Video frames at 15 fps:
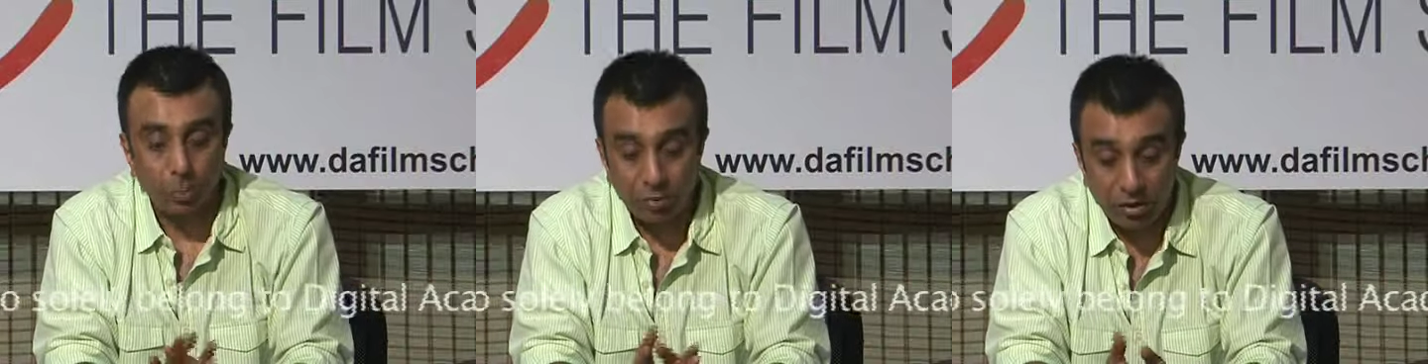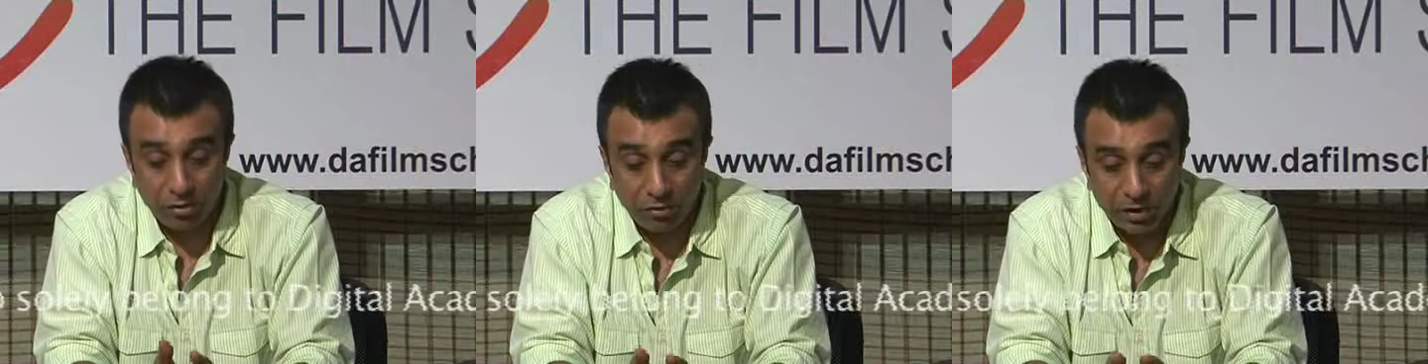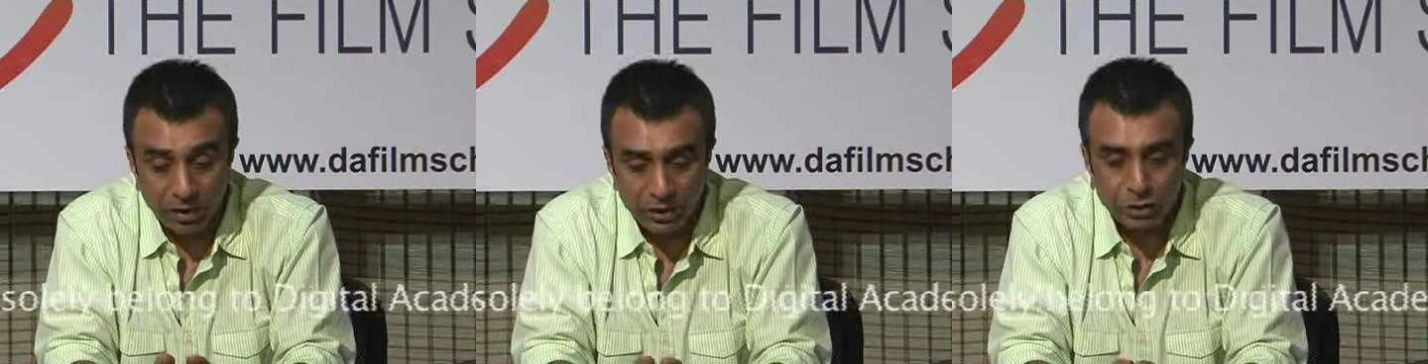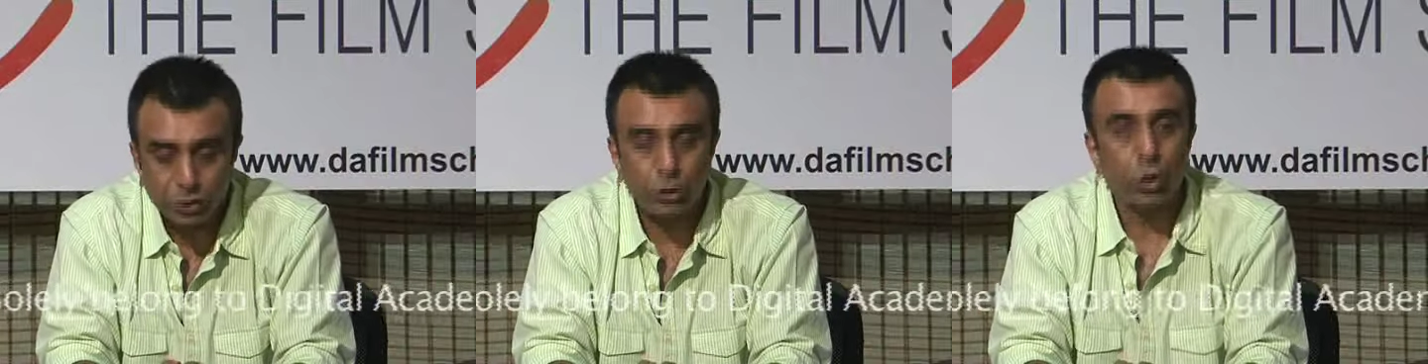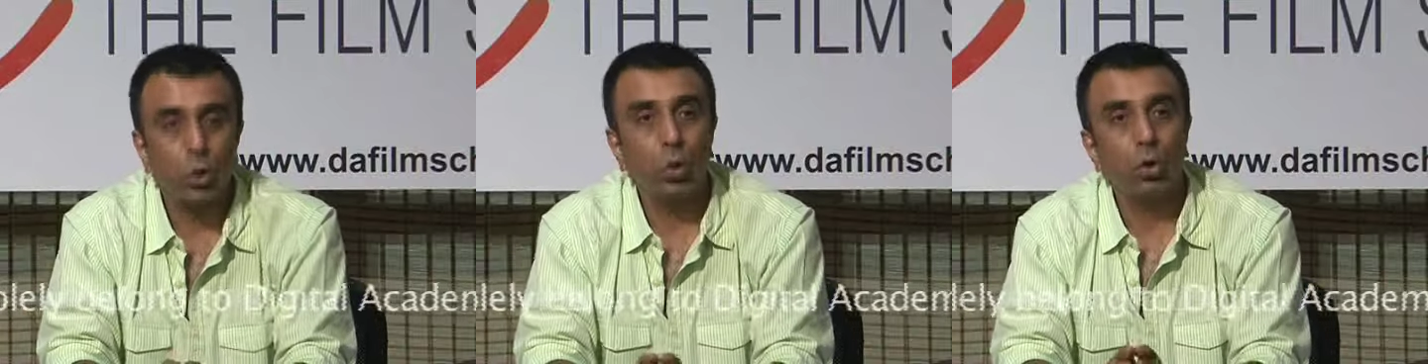Be very
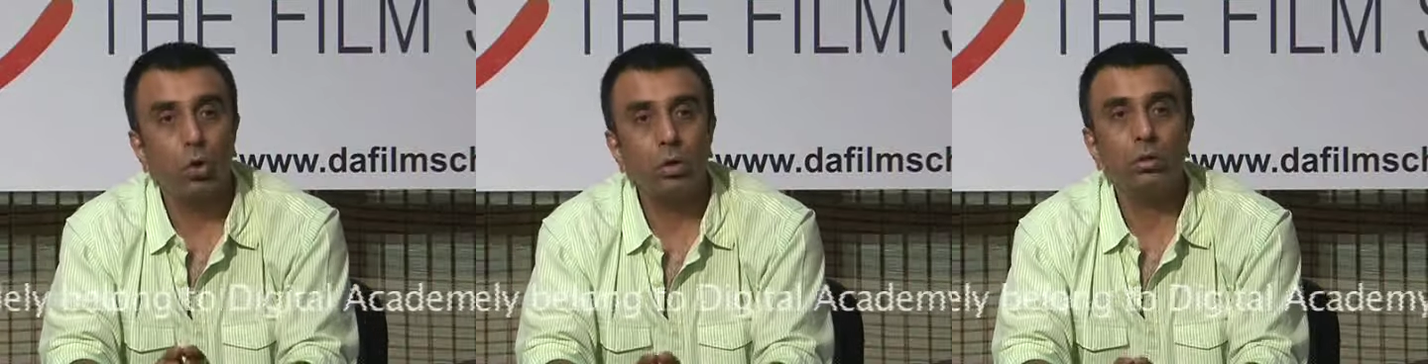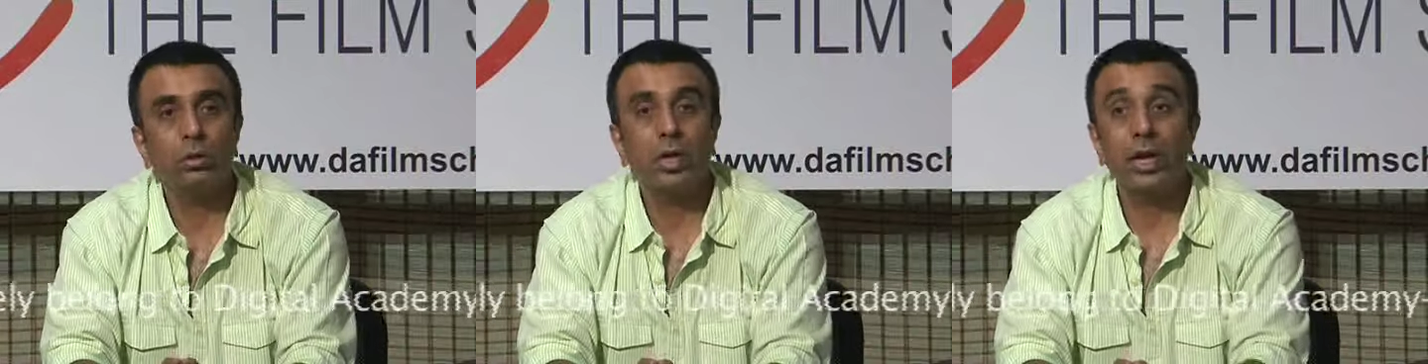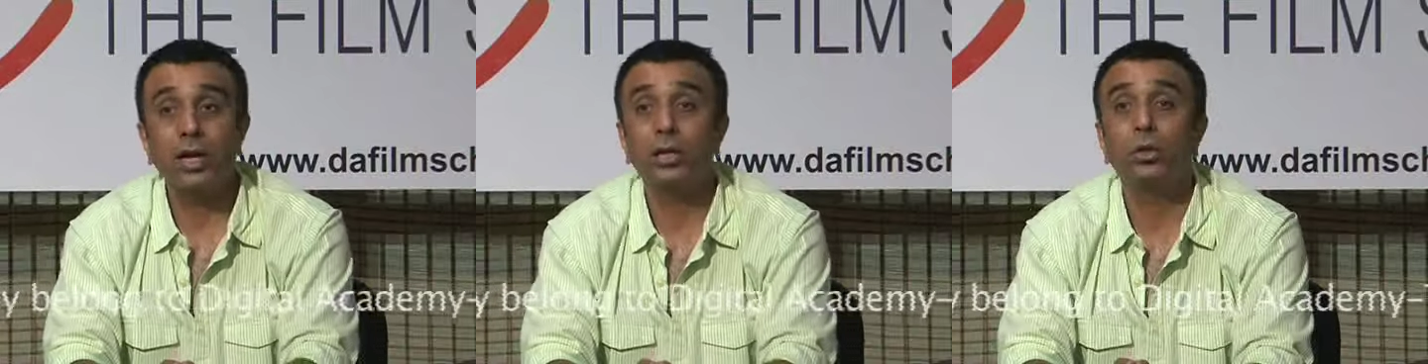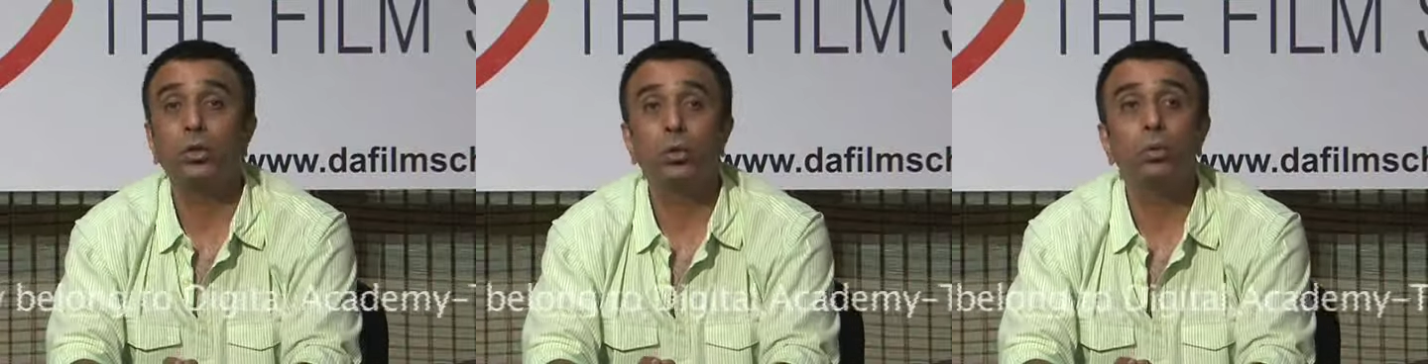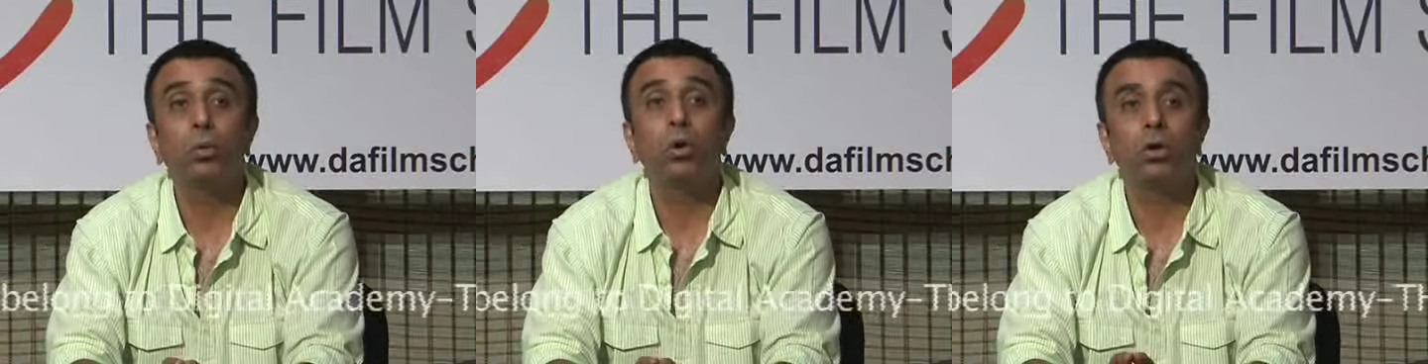sure that
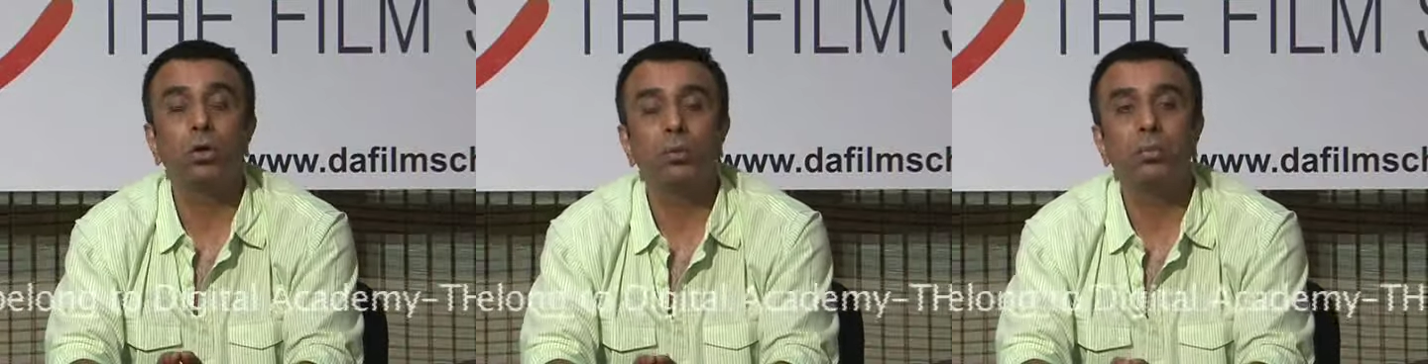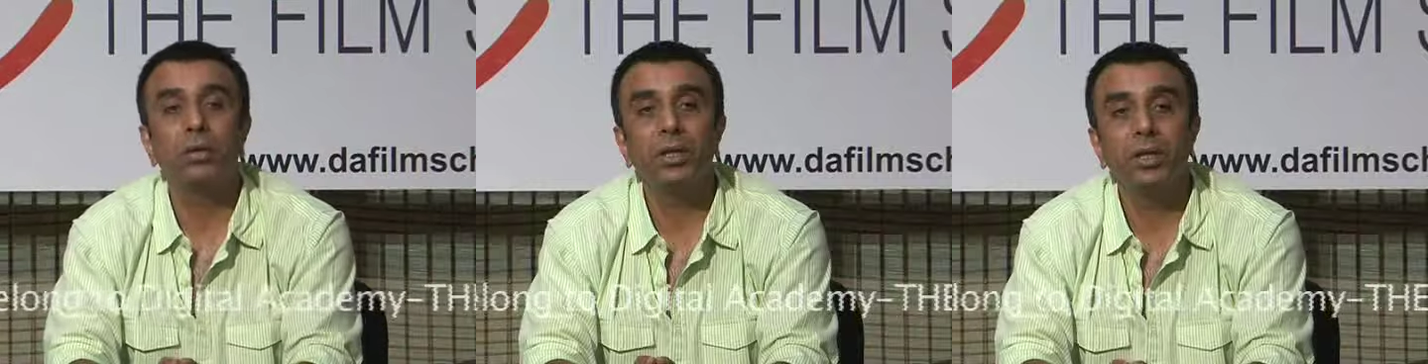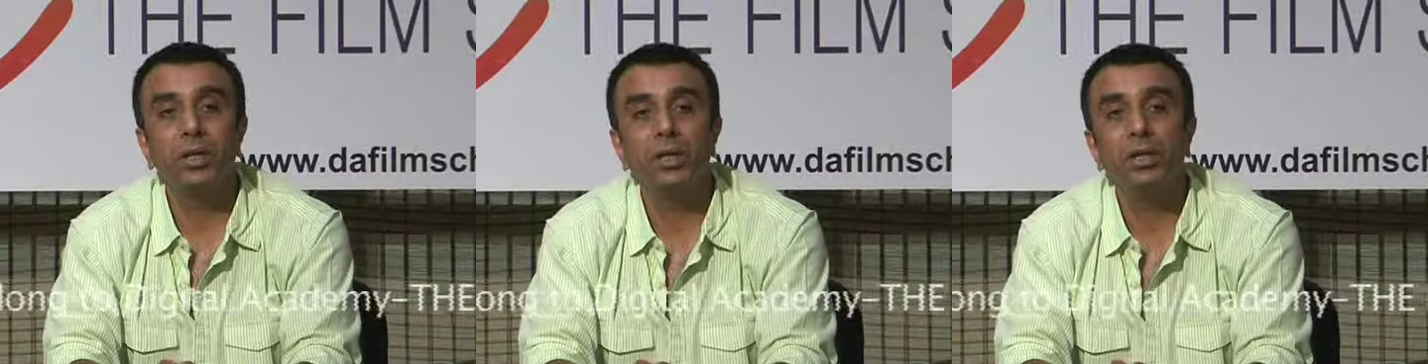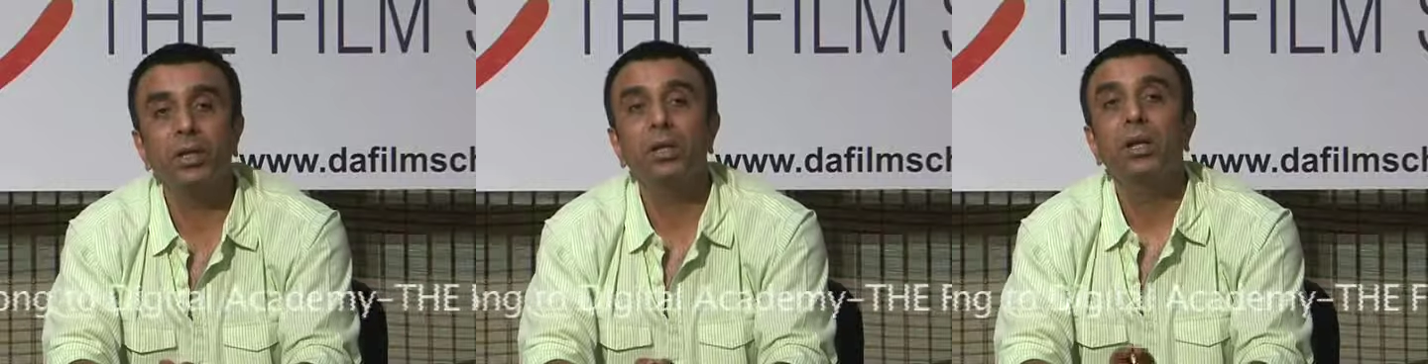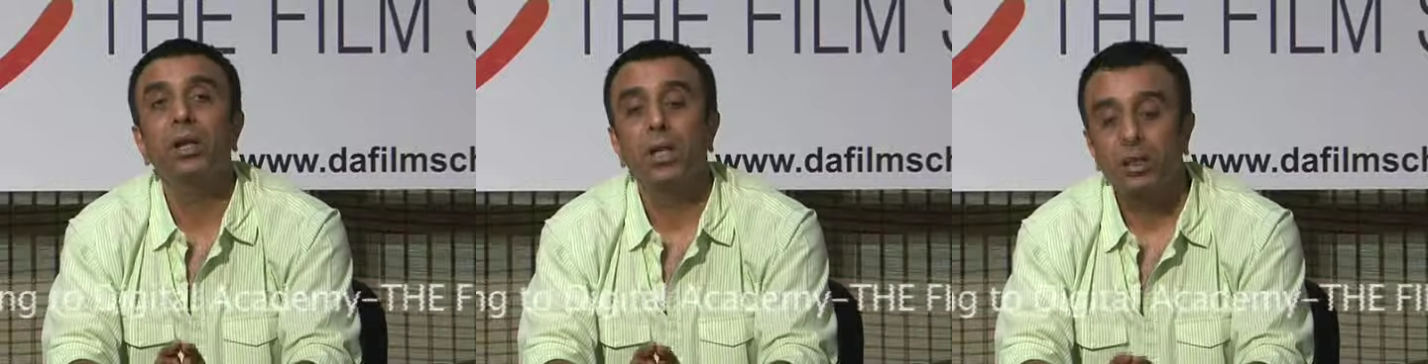you want to be here.